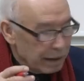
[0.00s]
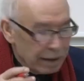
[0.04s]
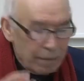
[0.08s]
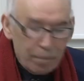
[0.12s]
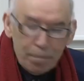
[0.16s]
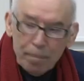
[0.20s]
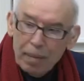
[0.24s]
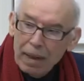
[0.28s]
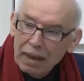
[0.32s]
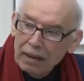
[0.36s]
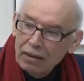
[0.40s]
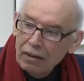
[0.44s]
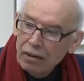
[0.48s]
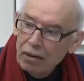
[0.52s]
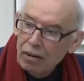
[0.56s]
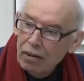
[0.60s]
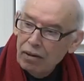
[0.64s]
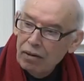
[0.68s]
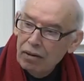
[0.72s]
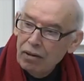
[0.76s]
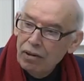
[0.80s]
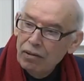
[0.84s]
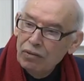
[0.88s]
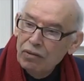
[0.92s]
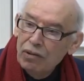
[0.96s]
impact
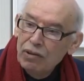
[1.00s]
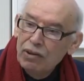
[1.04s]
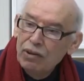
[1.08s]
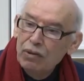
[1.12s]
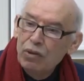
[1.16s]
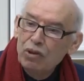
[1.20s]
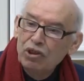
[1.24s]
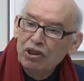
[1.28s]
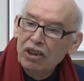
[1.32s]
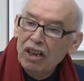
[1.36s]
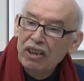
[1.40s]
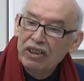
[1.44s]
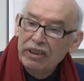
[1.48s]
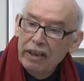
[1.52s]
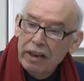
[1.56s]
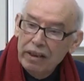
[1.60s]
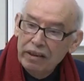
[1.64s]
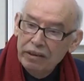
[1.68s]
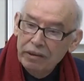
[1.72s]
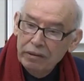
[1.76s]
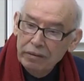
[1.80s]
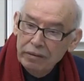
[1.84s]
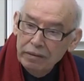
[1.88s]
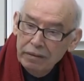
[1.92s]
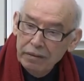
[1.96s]
on the social
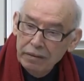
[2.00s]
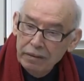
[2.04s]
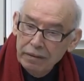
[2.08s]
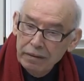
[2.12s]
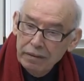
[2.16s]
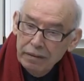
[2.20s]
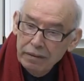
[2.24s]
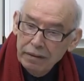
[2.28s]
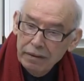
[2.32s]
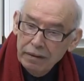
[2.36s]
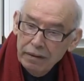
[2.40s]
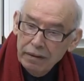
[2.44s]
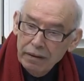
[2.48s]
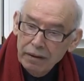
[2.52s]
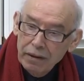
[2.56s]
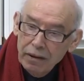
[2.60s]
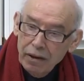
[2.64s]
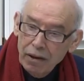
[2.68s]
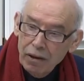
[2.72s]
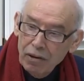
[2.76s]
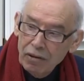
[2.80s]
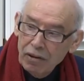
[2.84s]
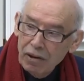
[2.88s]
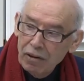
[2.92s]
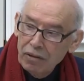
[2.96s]
structure,
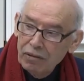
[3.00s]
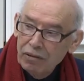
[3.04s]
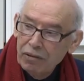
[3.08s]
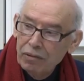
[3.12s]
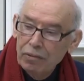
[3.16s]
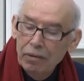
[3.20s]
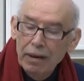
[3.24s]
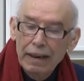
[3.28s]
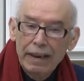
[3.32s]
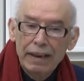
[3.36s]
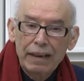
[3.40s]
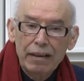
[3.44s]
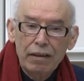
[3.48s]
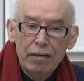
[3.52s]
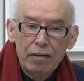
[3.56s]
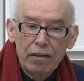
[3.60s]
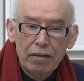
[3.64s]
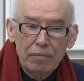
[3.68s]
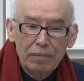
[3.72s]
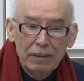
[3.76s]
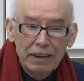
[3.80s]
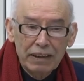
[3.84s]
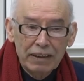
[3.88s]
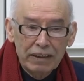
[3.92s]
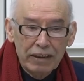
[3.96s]
on the
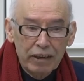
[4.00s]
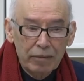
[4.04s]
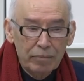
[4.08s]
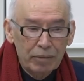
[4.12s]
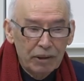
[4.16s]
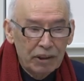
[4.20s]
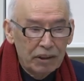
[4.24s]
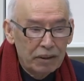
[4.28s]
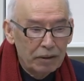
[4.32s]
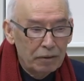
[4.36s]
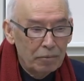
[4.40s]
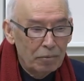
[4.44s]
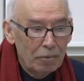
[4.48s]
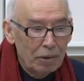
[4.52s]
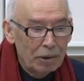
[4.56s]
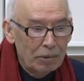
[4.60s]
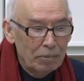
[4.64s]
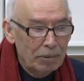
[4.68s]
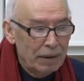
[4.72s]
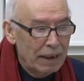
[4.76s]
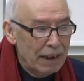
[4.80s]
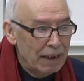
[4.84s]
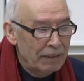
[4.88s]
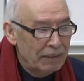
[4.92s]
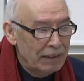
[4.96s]
income distribution. What
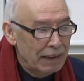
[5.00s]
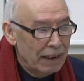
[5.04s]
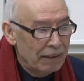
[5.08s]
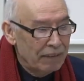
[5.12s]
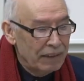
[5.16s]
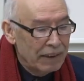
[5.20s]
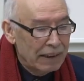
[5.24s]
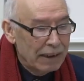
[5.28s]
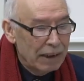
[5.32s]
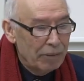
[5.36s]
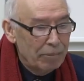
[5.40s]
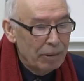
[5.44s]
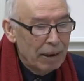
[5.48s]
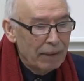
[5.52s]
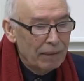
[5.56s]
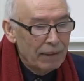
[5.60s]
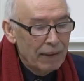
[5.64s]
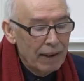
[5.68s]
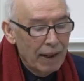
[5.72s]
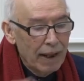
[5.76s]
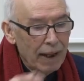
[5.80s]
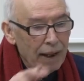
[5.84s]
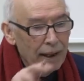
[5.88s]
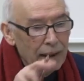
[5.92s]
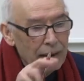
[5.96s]
we have in Africa, we have